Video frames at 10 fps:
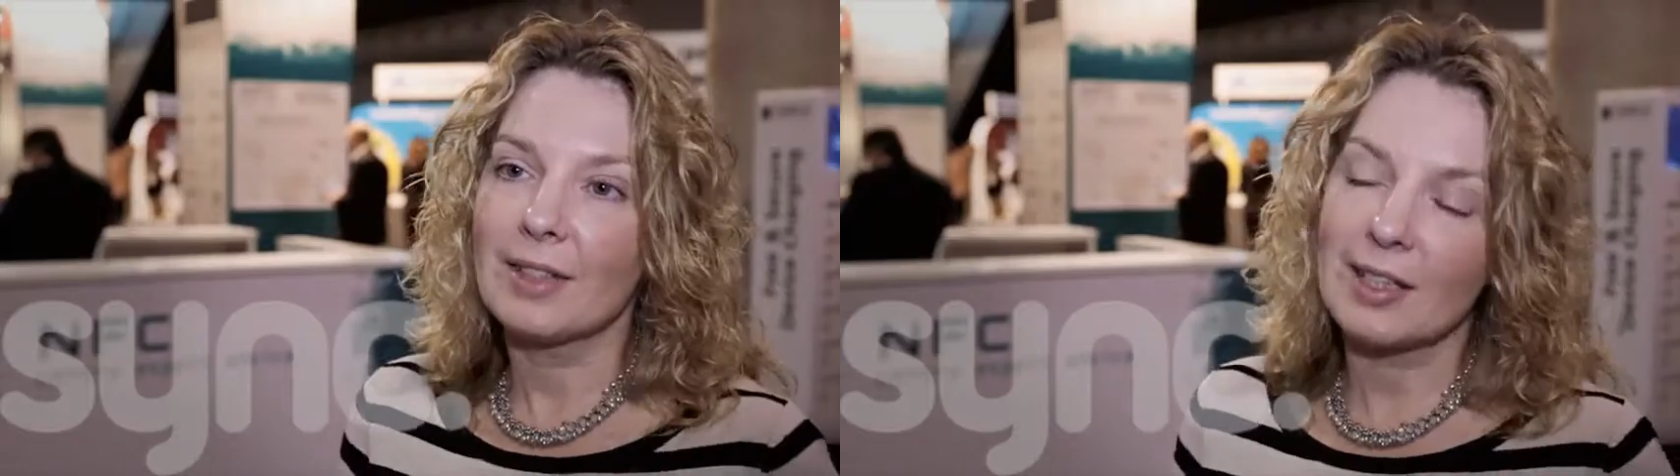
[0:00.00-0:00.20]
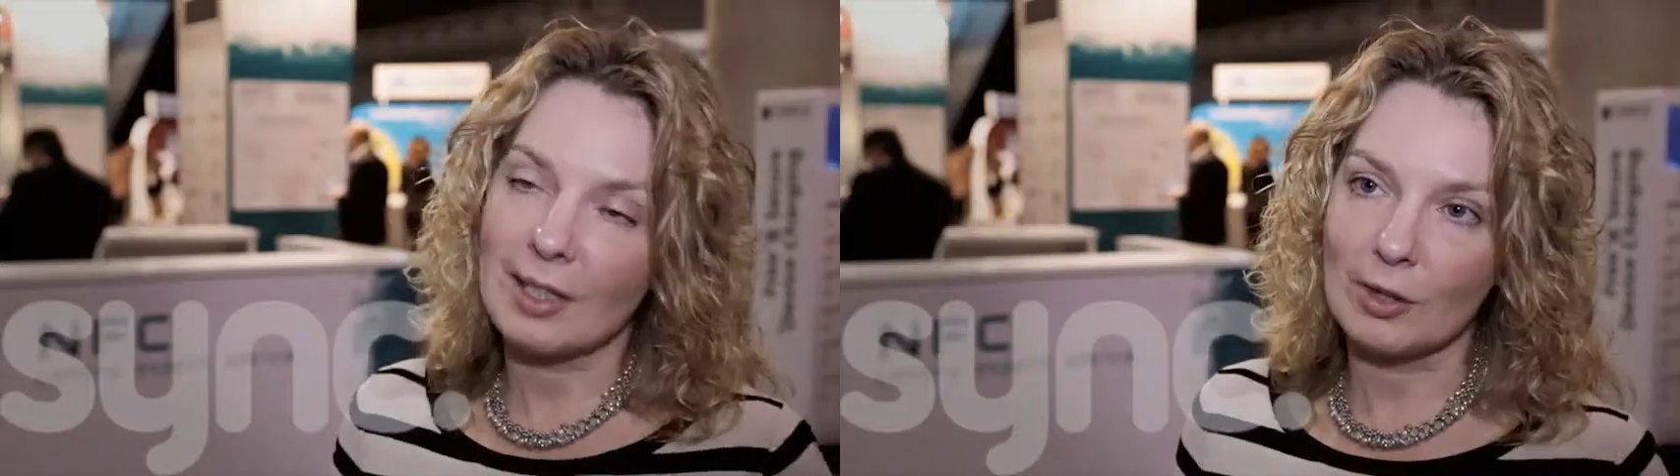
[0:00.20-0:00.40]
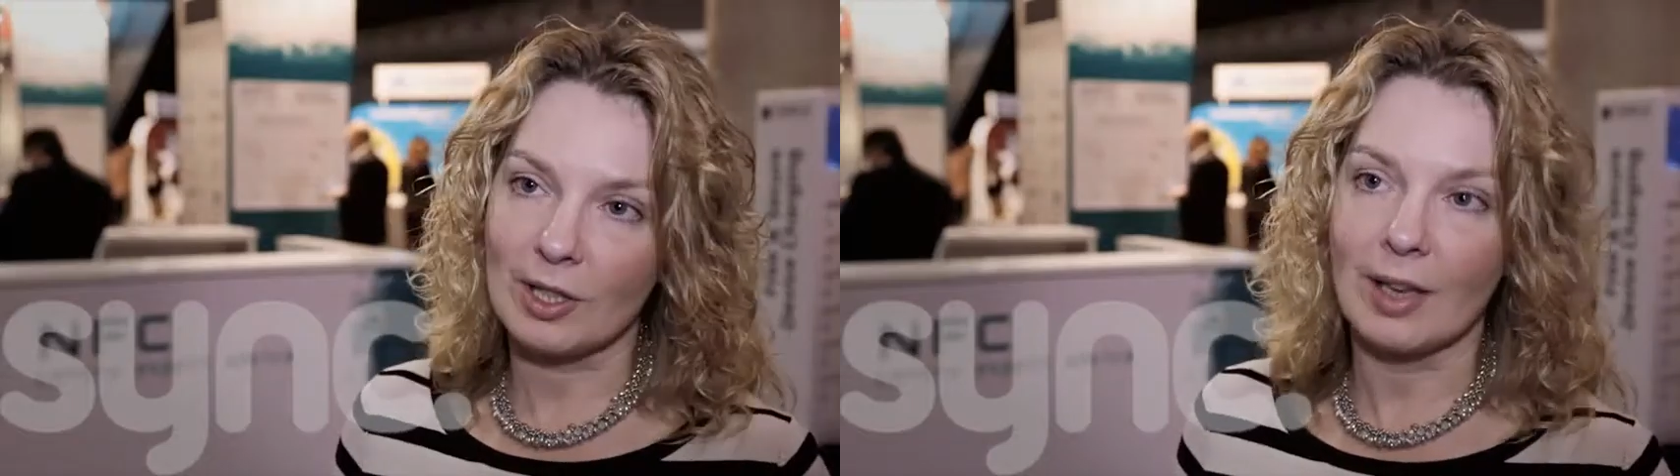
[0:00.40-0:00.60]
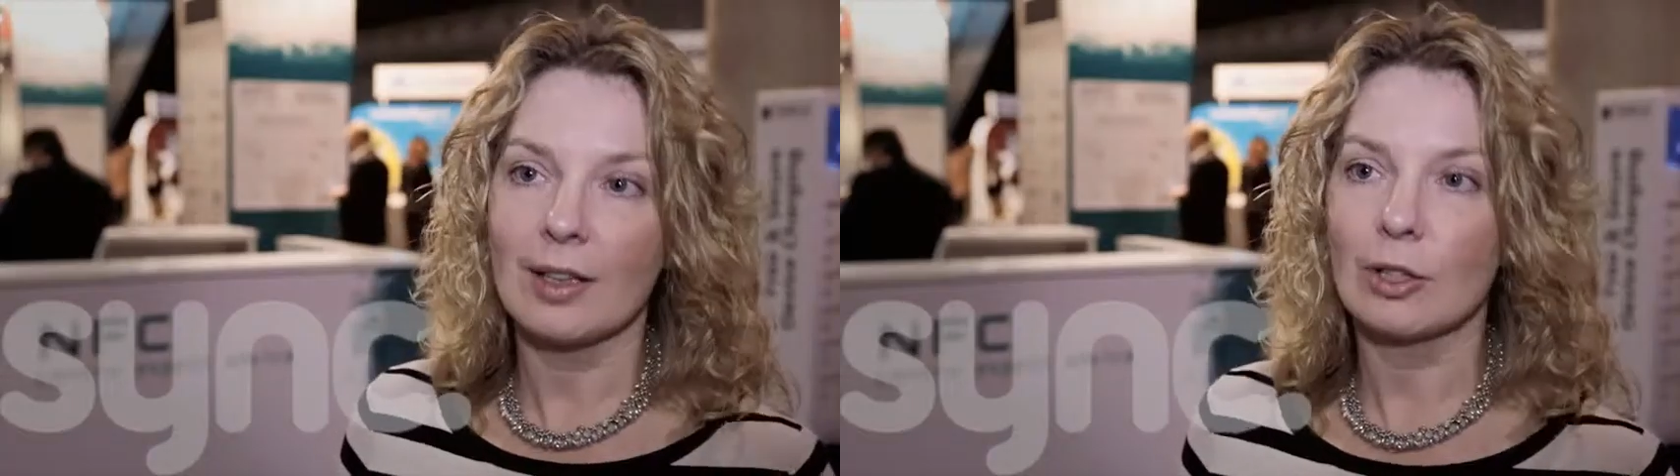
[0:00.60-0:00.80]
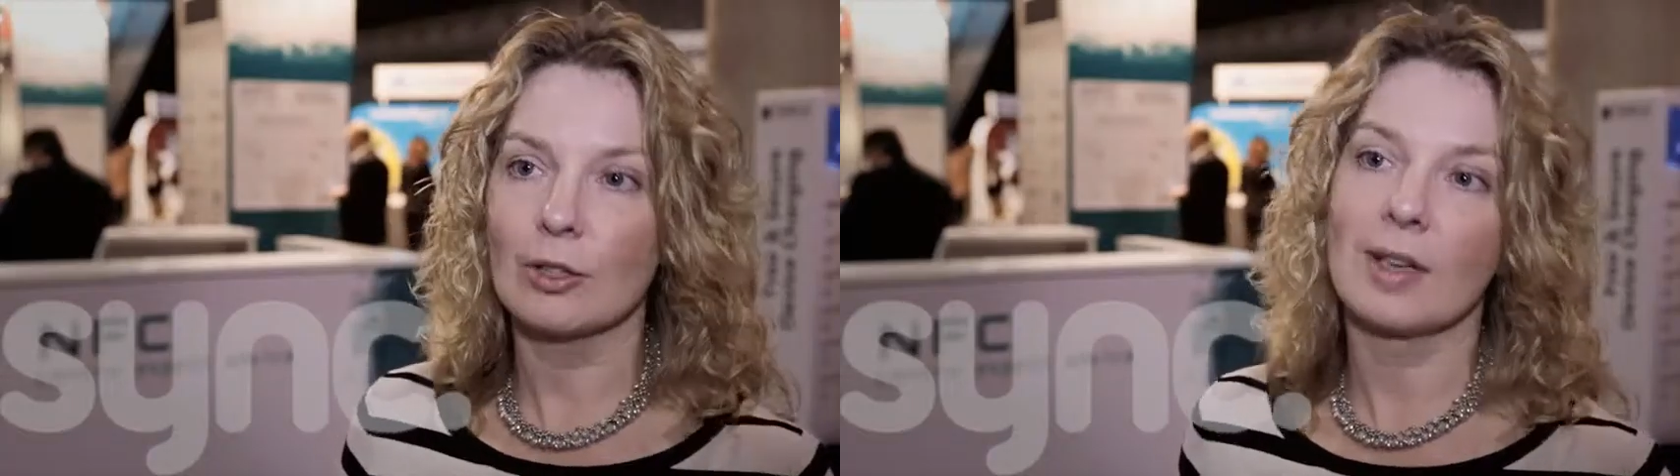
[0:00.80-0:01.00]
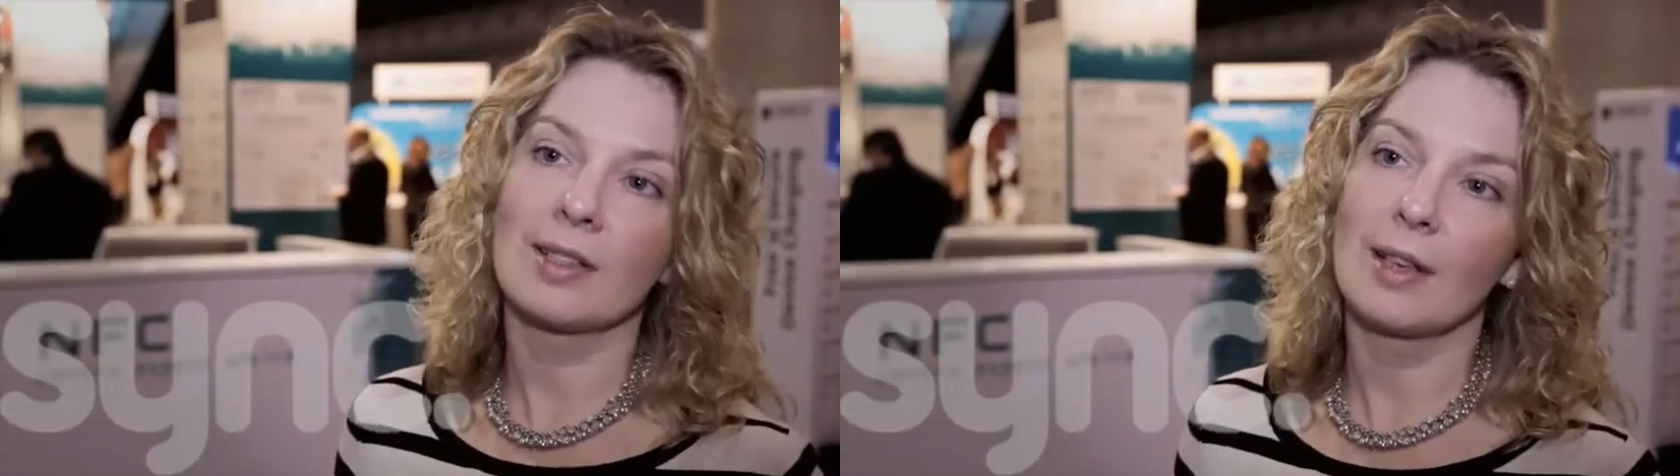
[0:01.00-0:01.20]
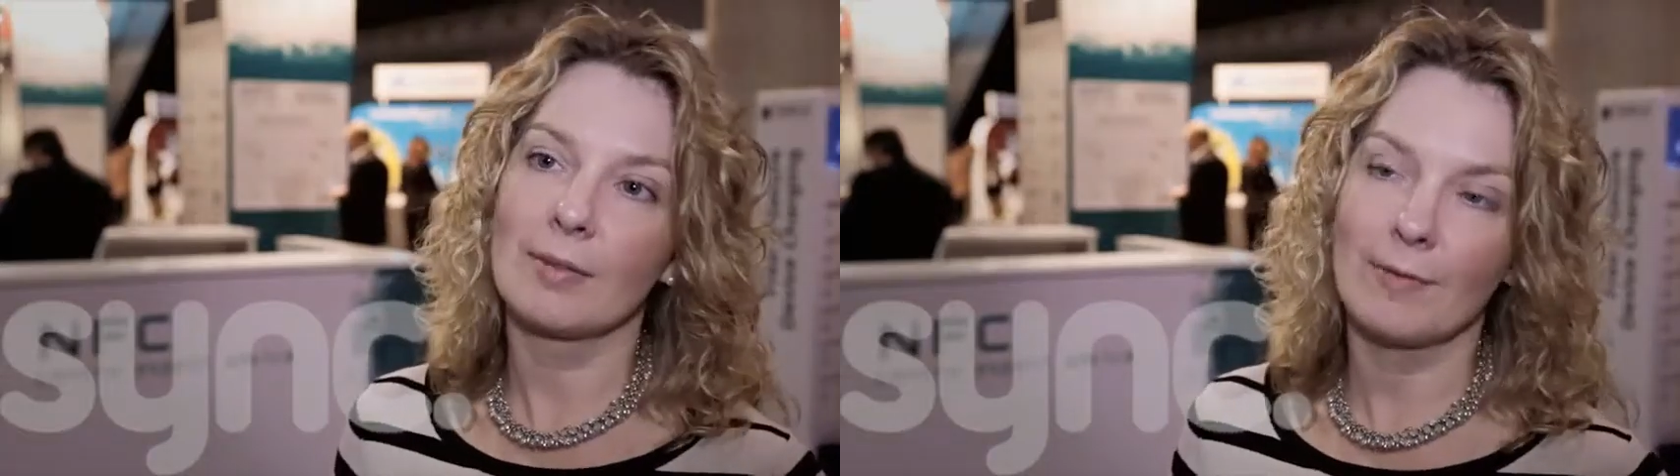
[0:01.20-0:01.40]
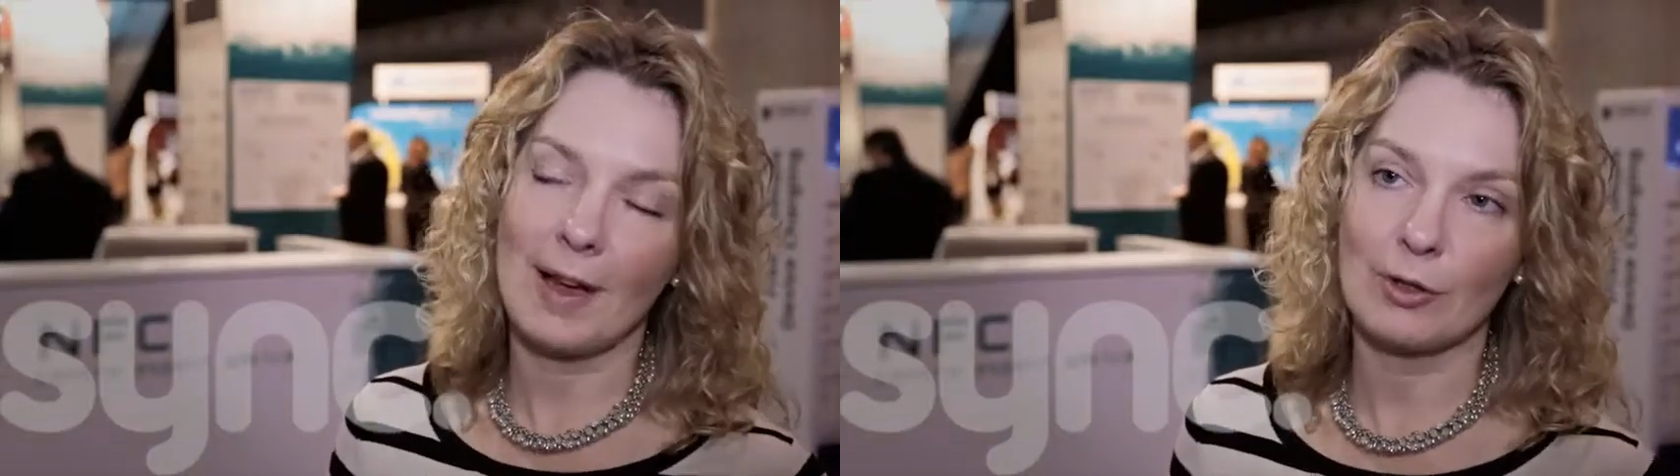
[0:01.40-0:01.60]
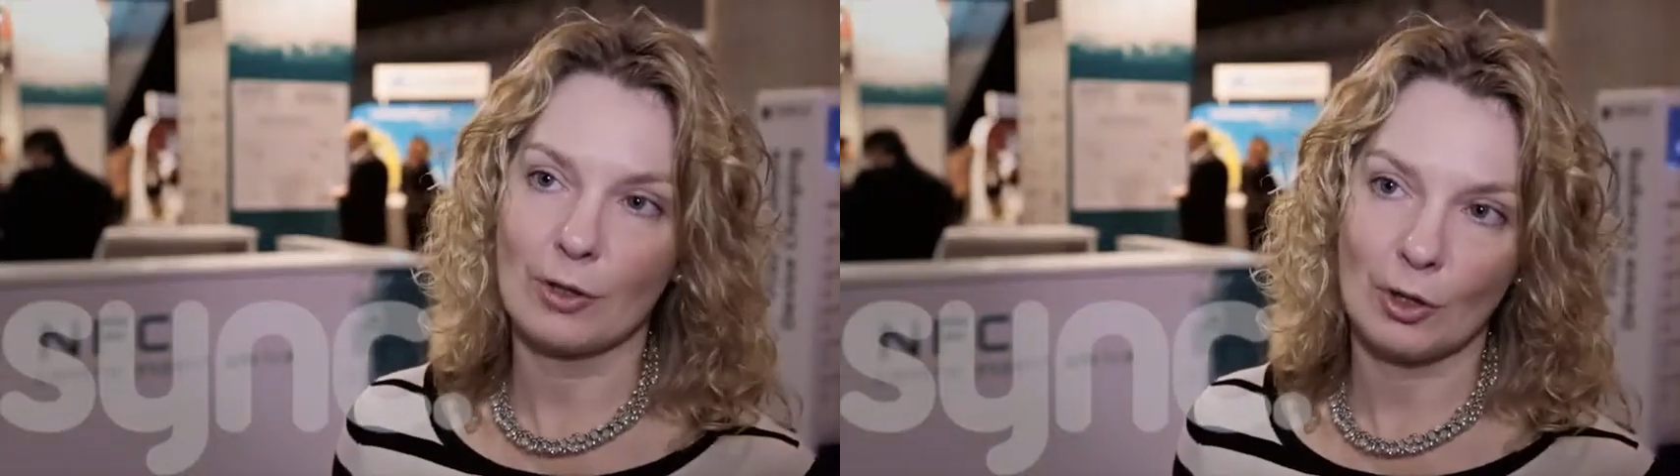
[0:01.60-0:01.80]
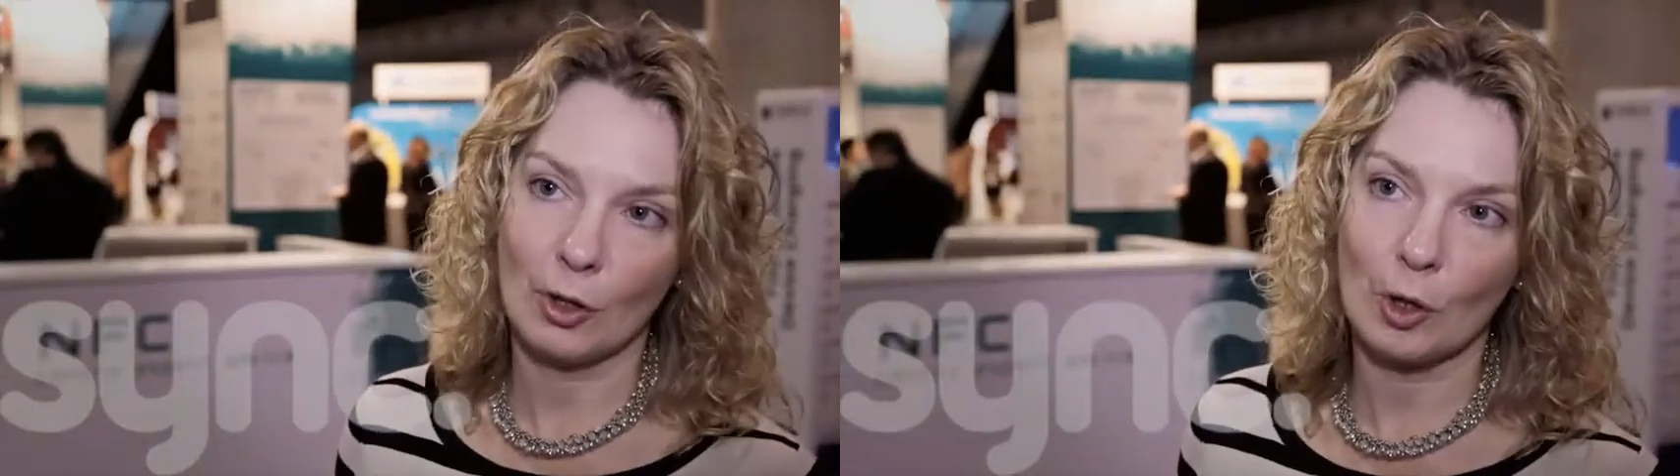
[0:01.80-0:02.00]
the associate industries like vouchers and